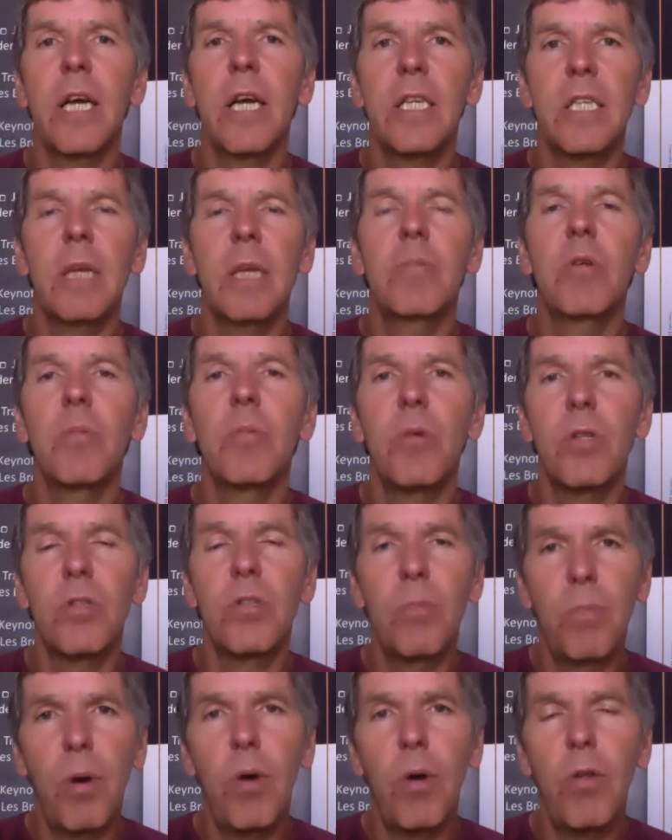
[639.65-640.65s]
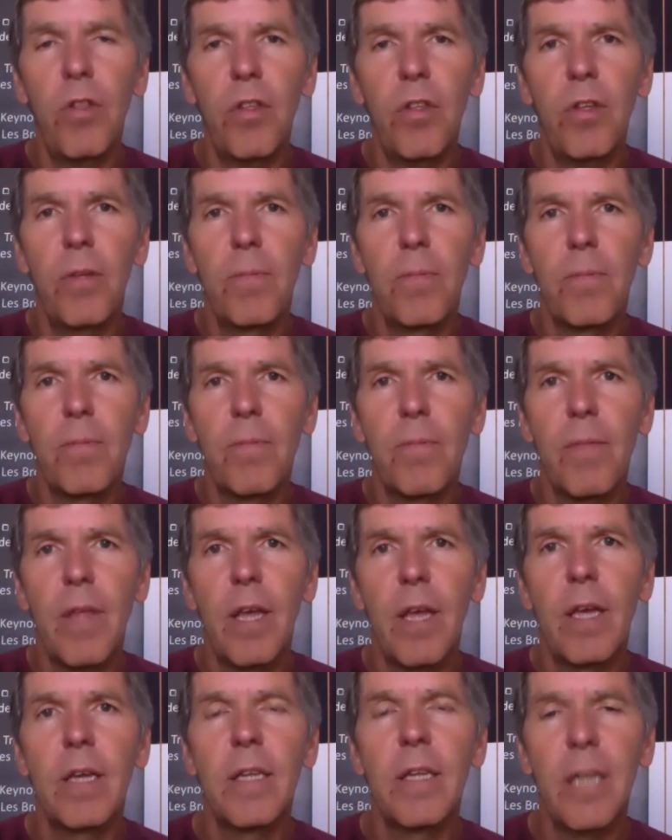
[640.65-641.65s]
acceptable to both,
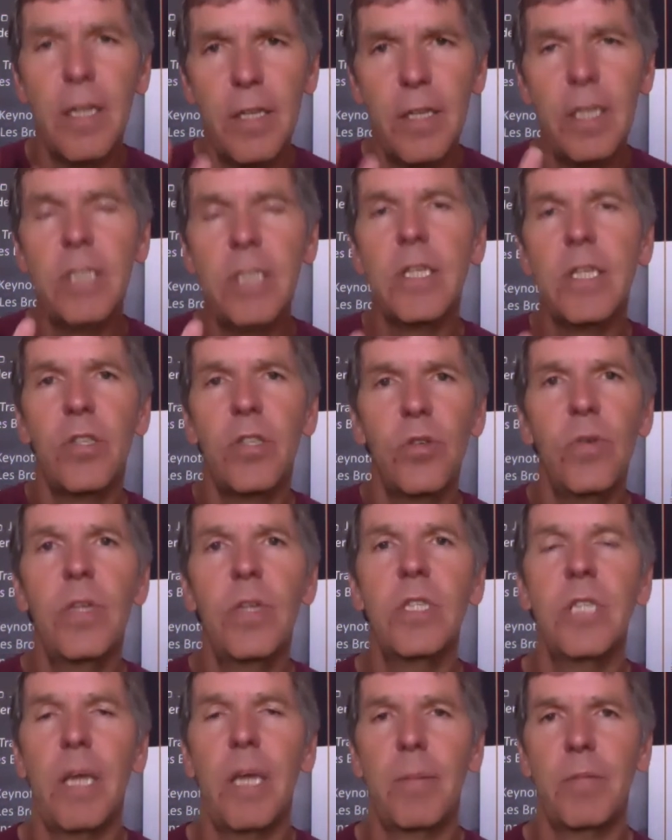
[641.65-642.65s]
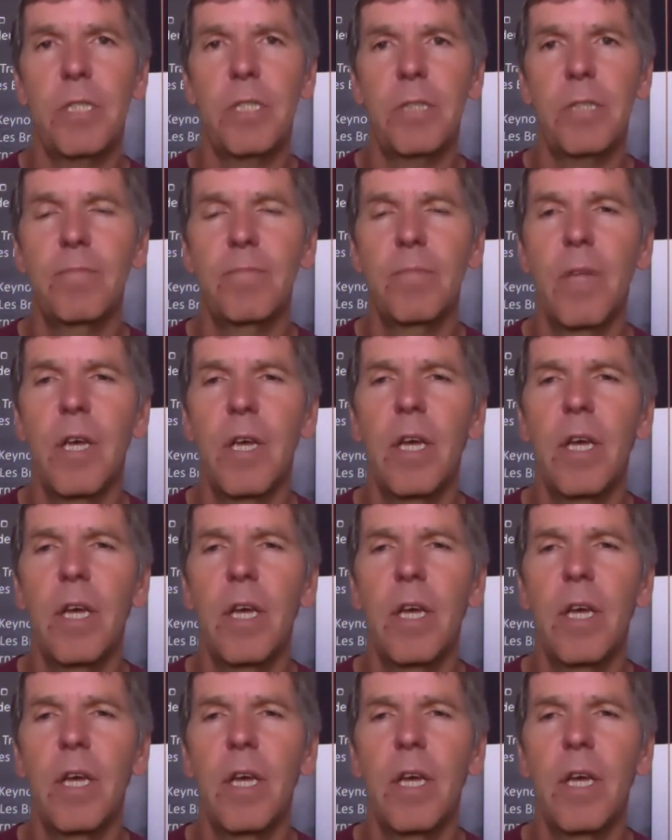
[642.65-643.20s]
then these are 2 of the steps.